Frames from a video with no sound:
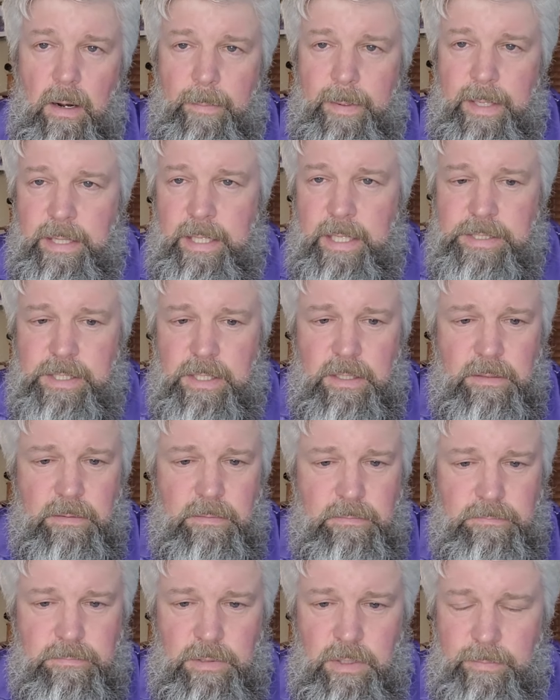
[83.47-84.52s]
I mean, these
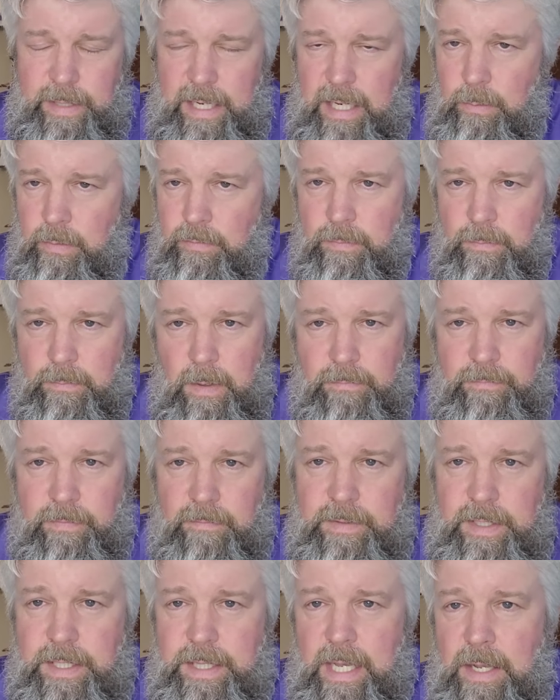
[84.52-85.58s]
could be anywhere from a
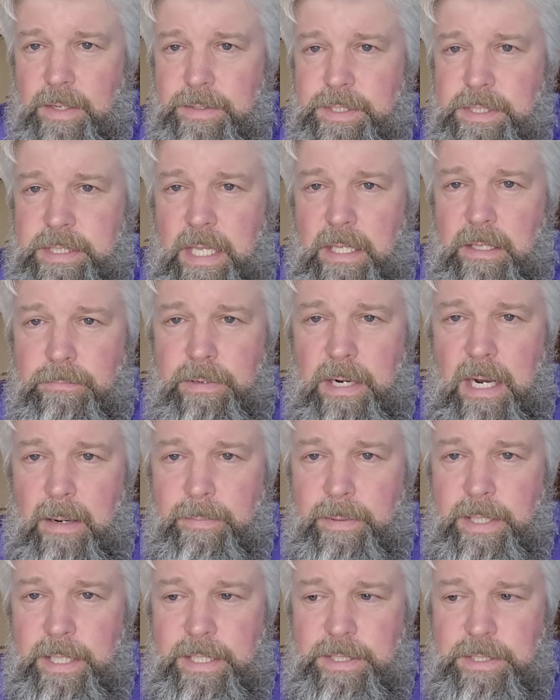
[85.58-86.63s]
$50,000
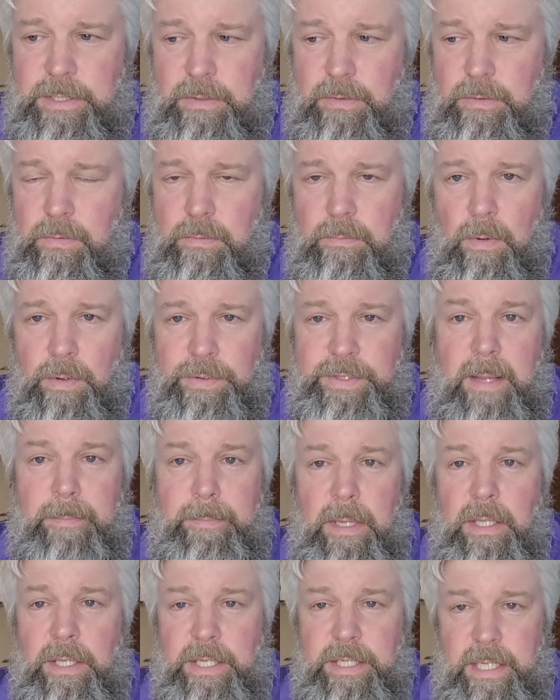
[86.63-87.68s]
property to
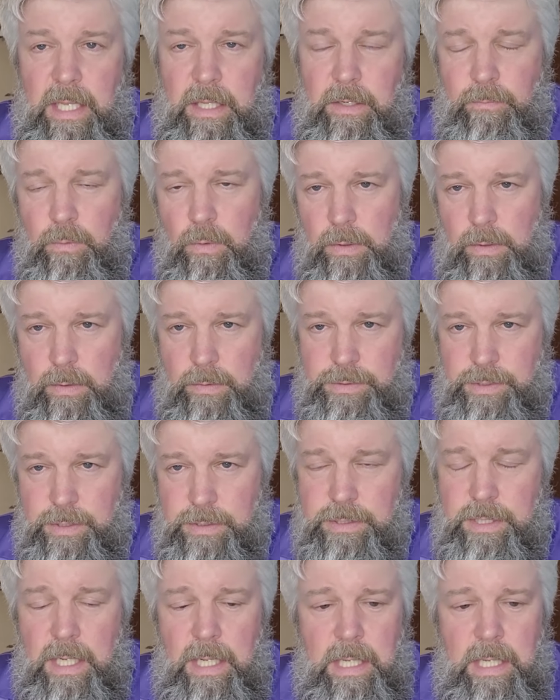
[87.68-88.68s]
multi-million-dollar foreclosures,